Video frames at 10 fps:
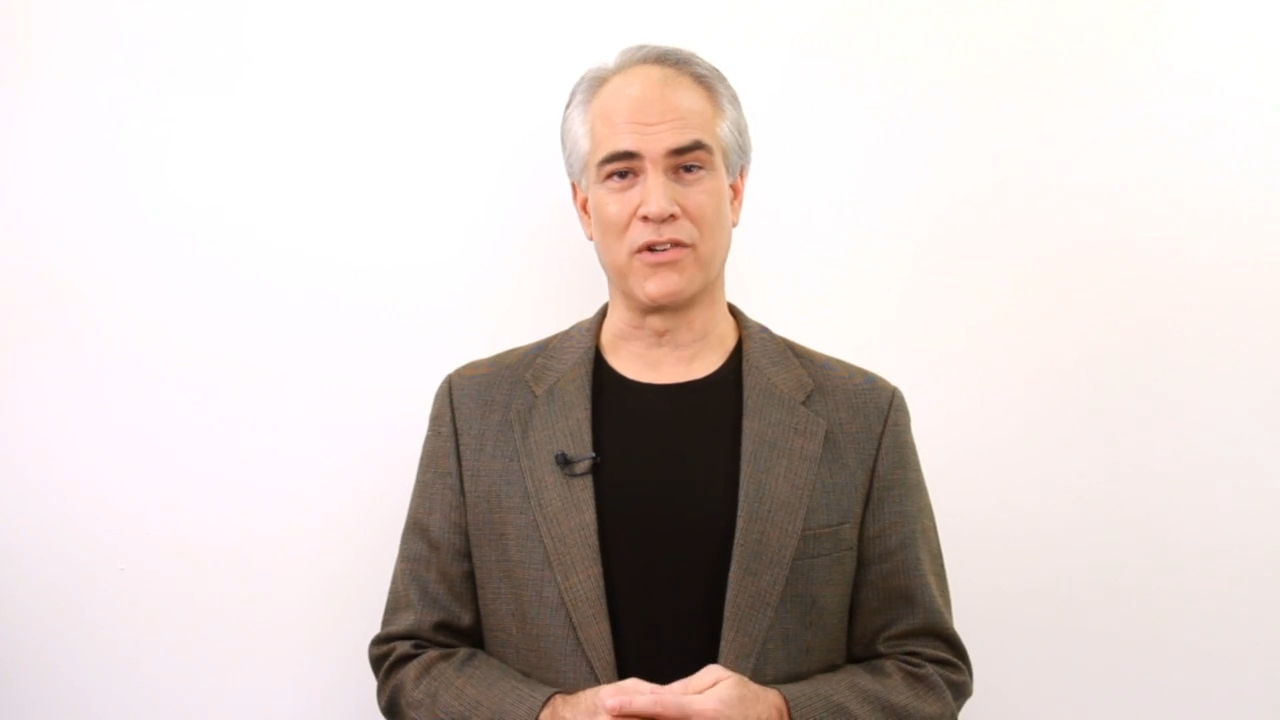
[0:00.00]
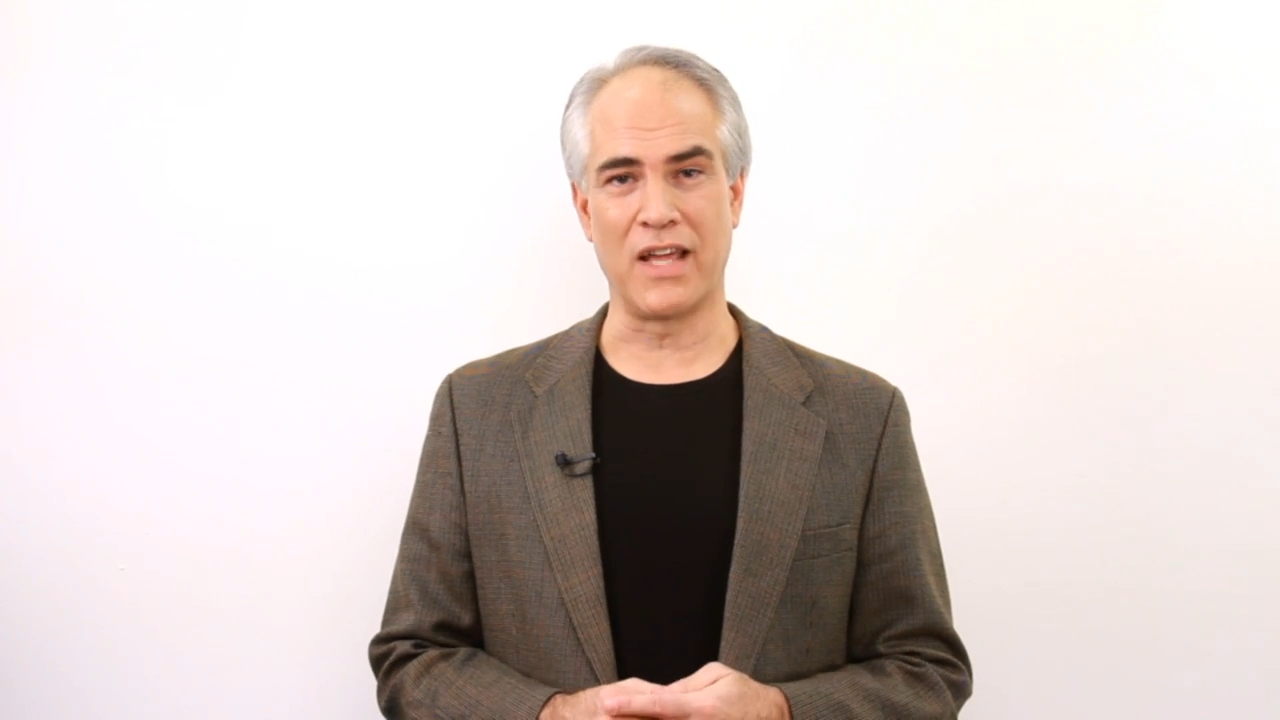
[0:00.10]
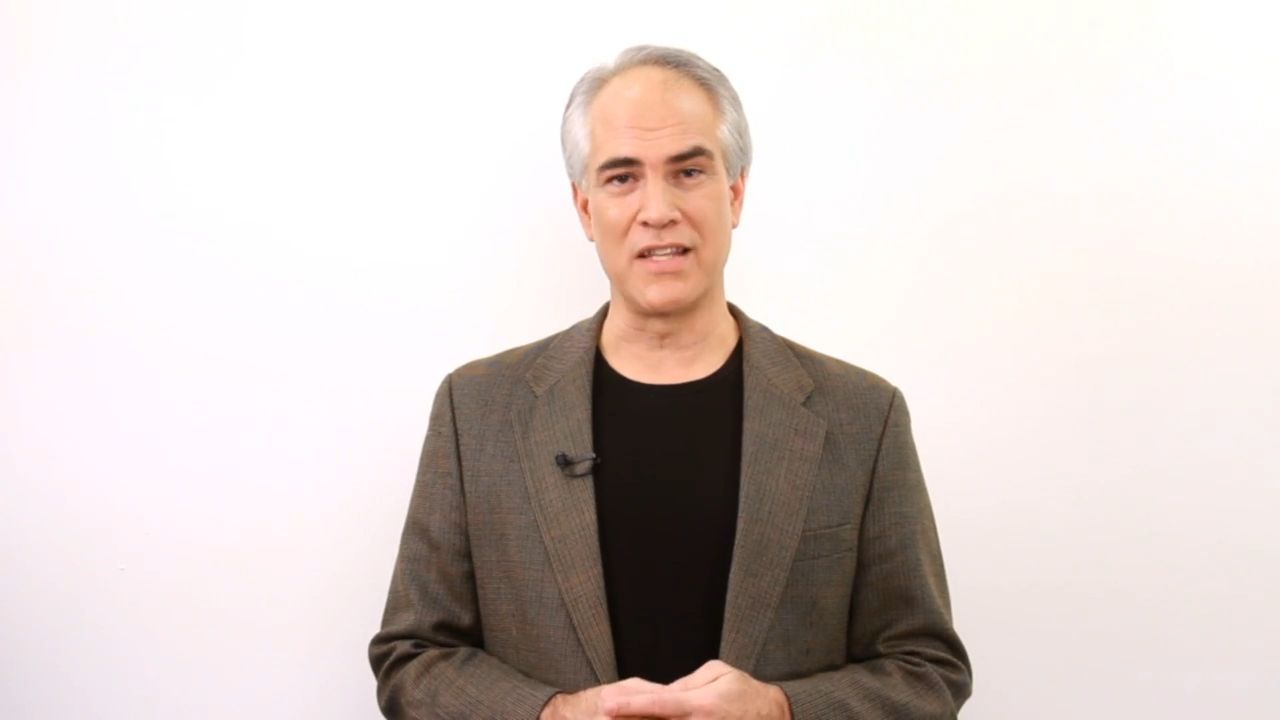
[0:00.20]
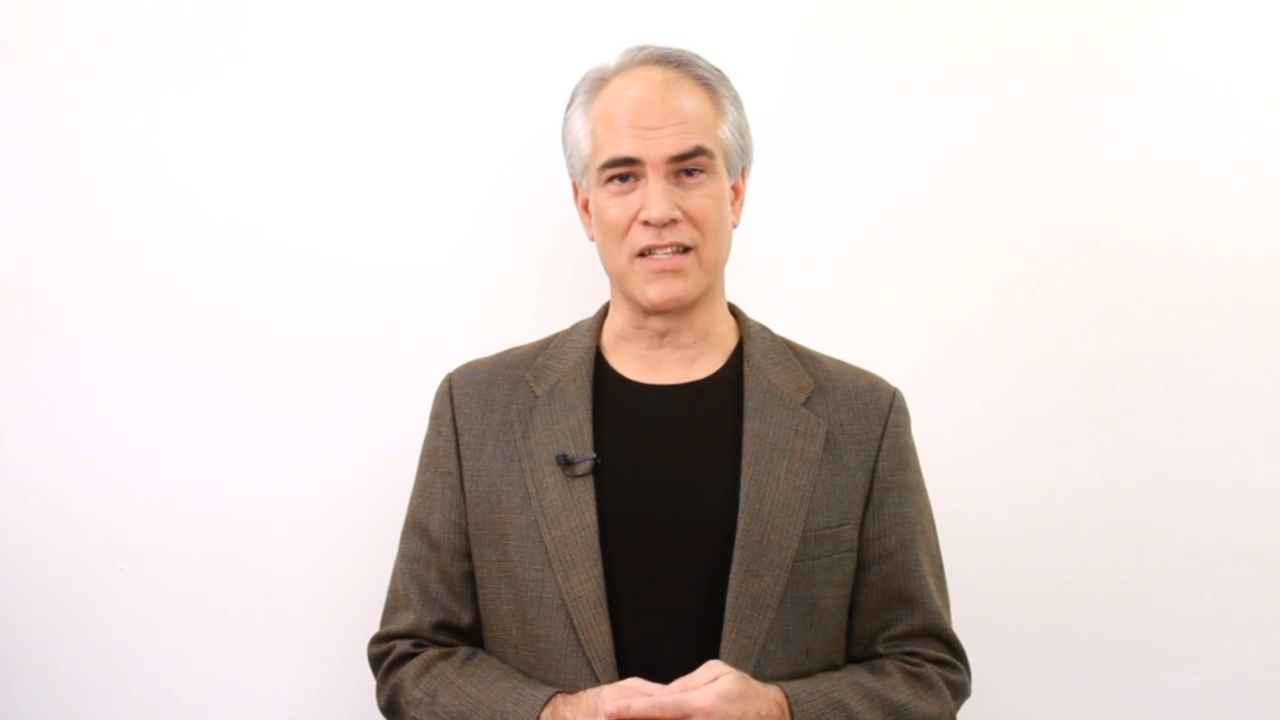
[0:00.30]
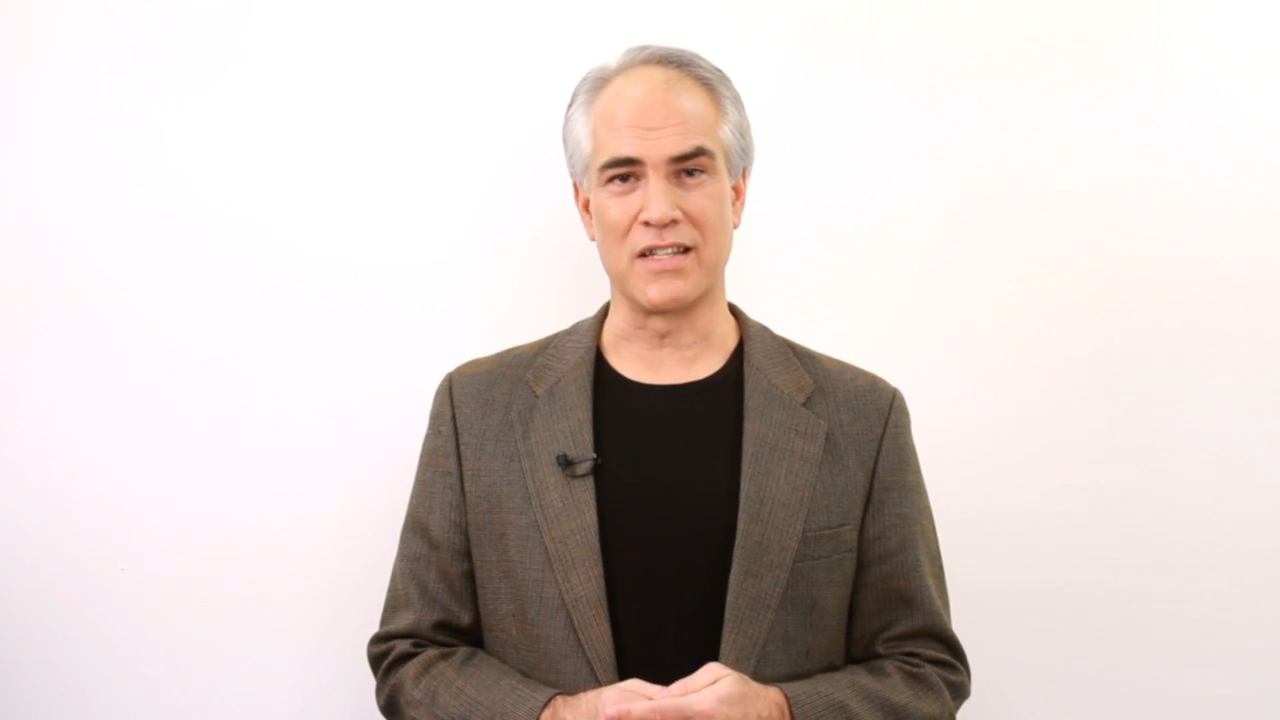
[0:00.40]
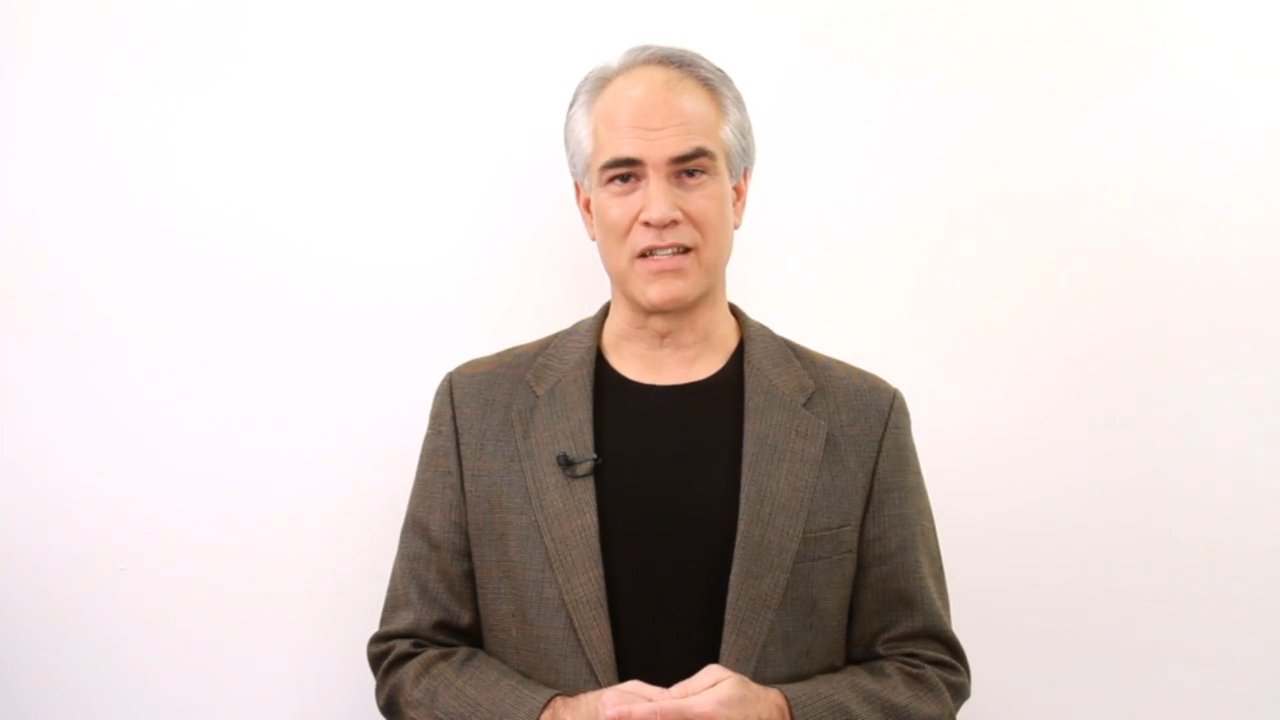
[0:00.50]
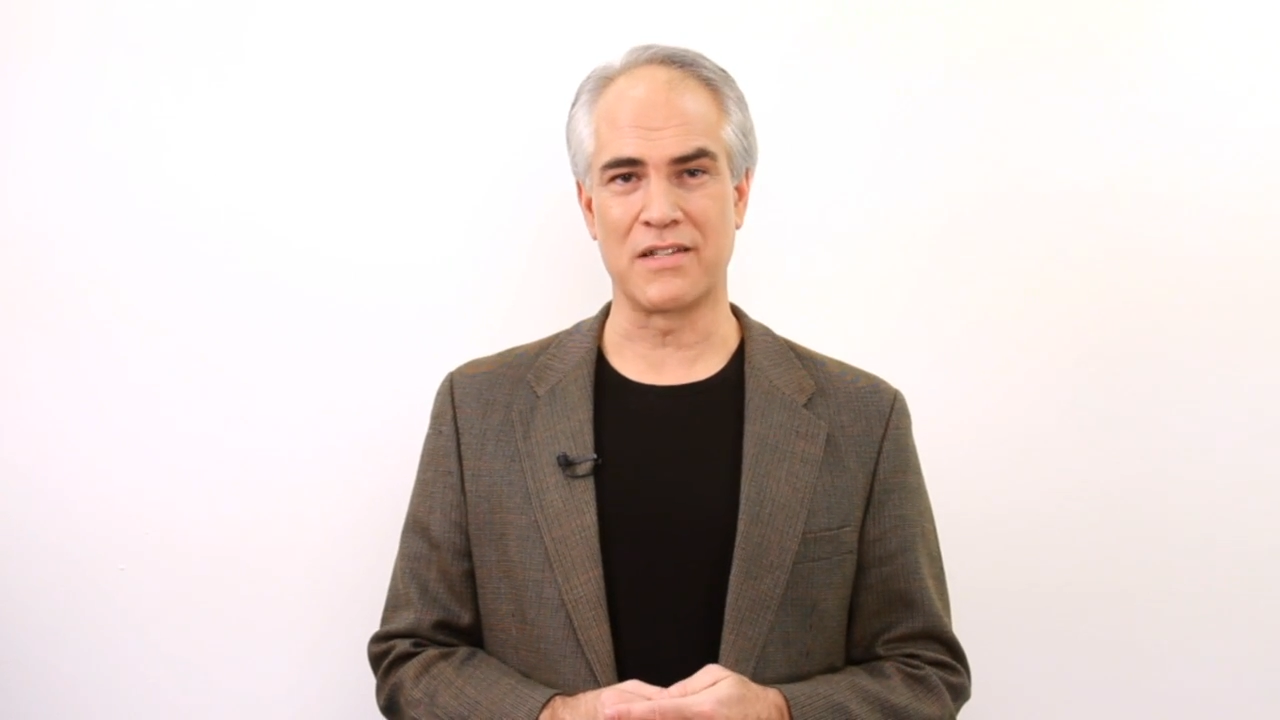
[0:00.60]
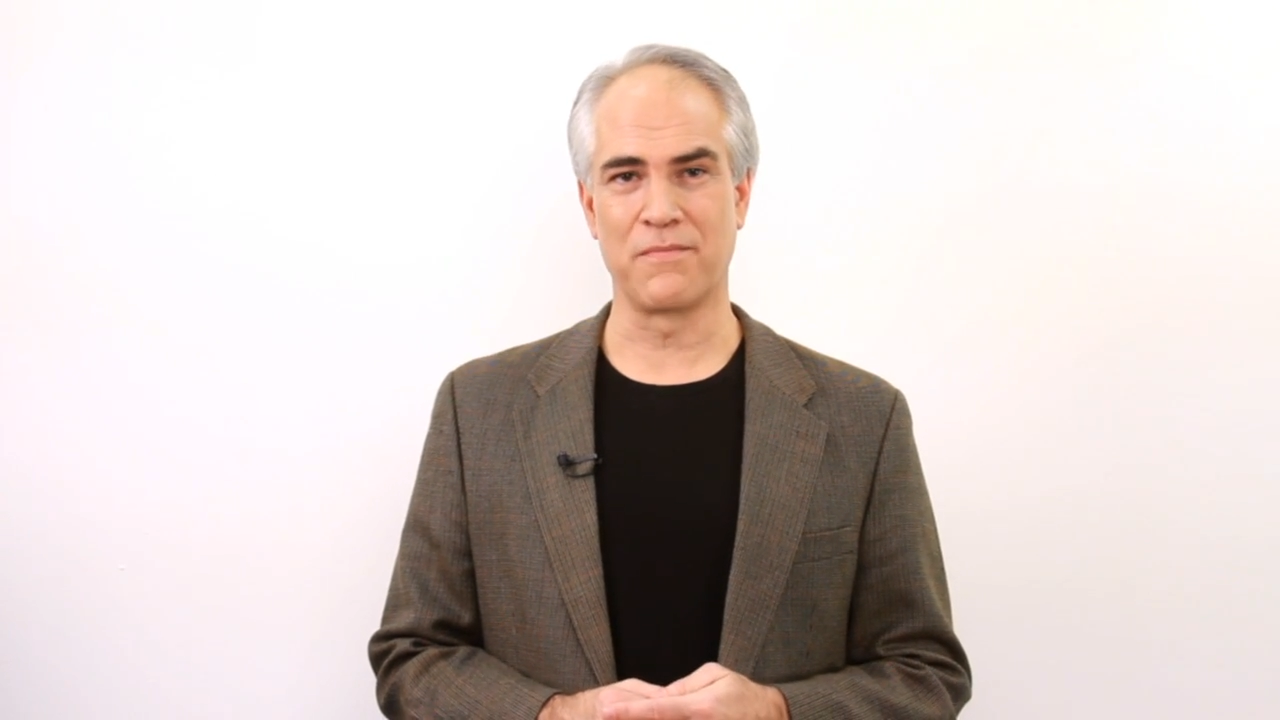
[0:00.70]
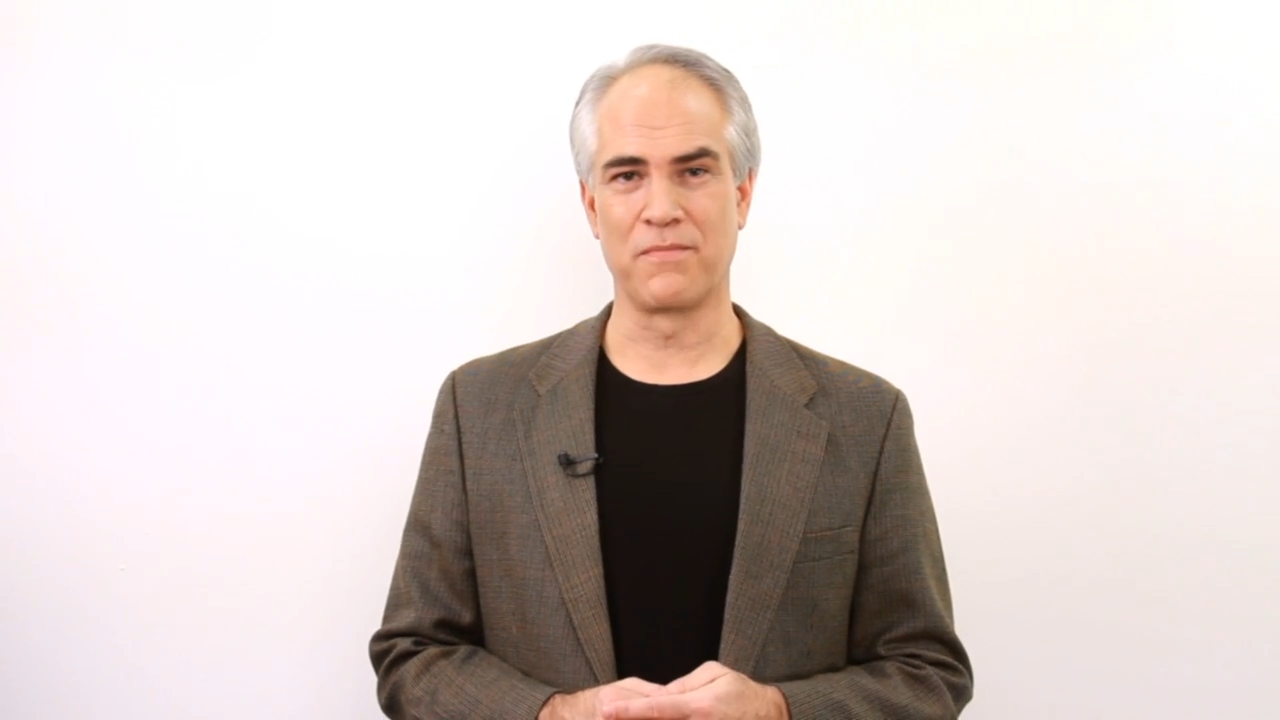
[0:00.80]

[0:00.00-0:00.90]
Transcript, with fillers: lenses.